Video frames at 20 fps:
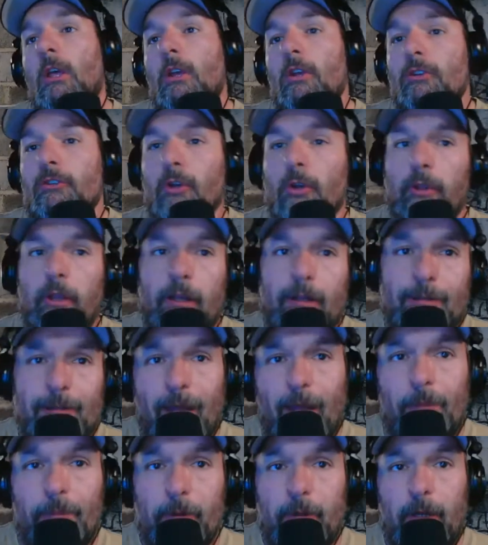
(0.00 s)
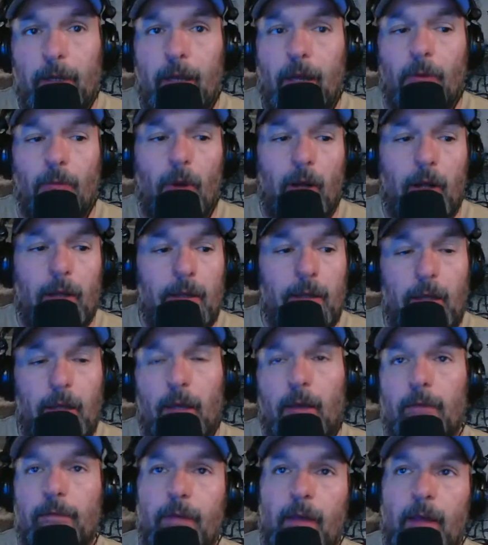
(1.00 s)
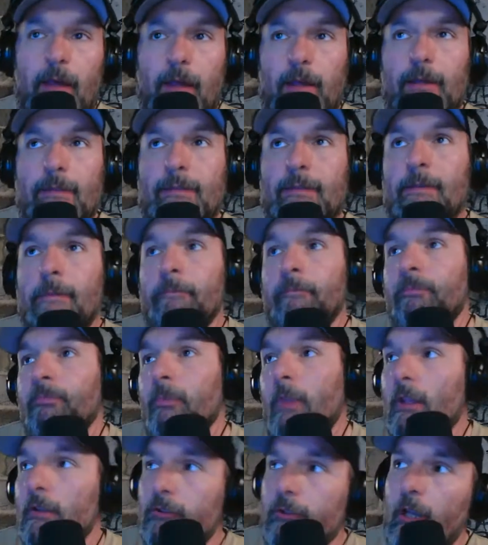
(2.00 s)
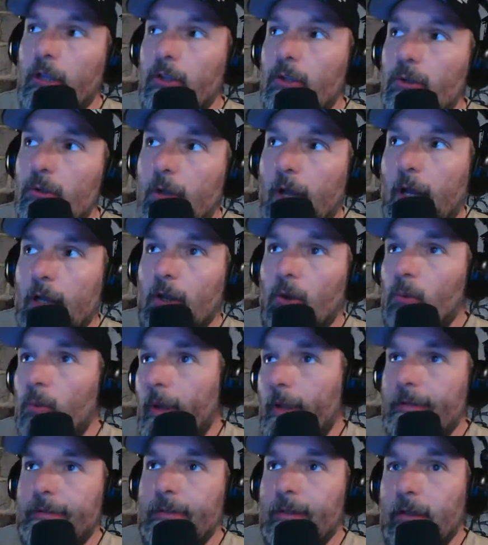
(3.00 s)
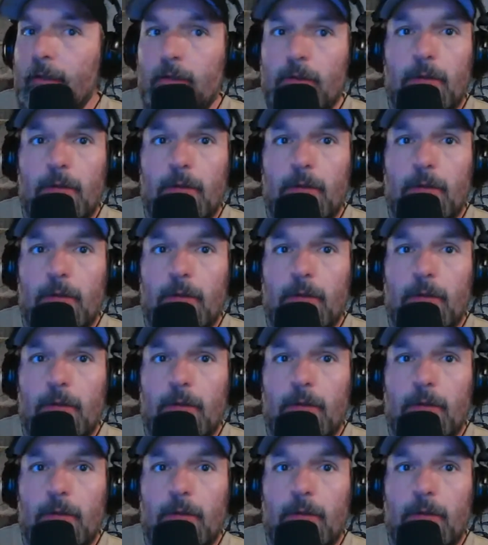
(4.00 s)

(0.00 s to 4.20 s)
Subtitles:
So the example that I want to give is, say you got a widget.